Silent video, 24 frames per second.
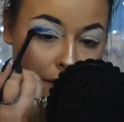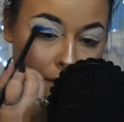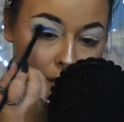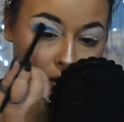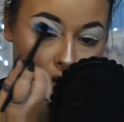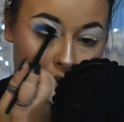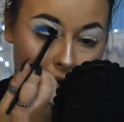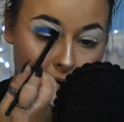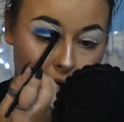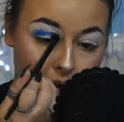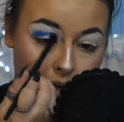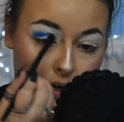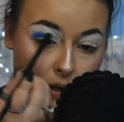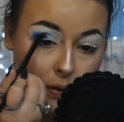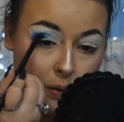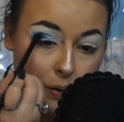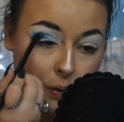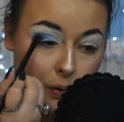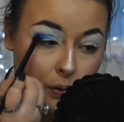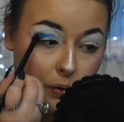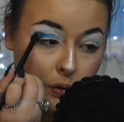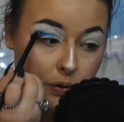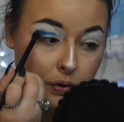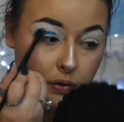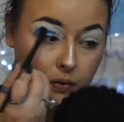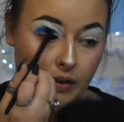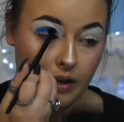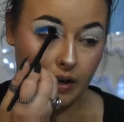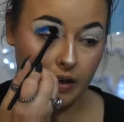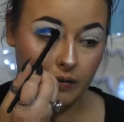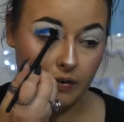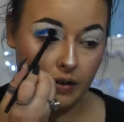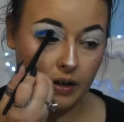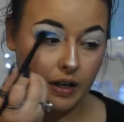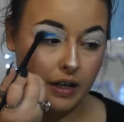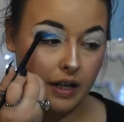Very, very cool,
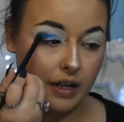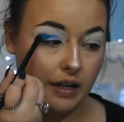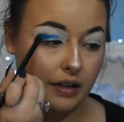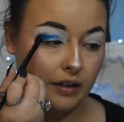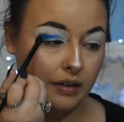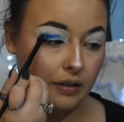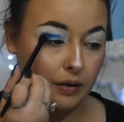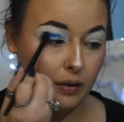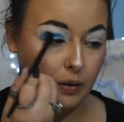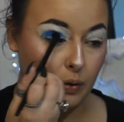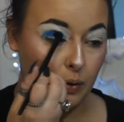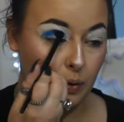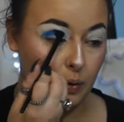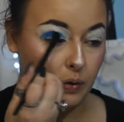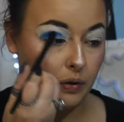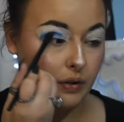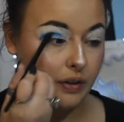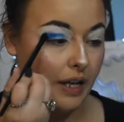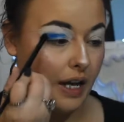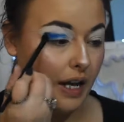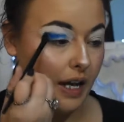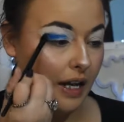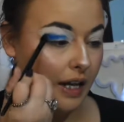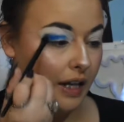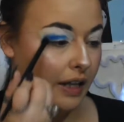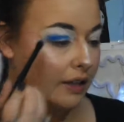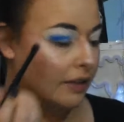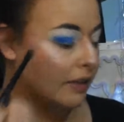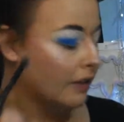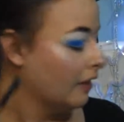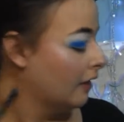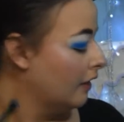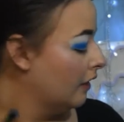very, very cool night.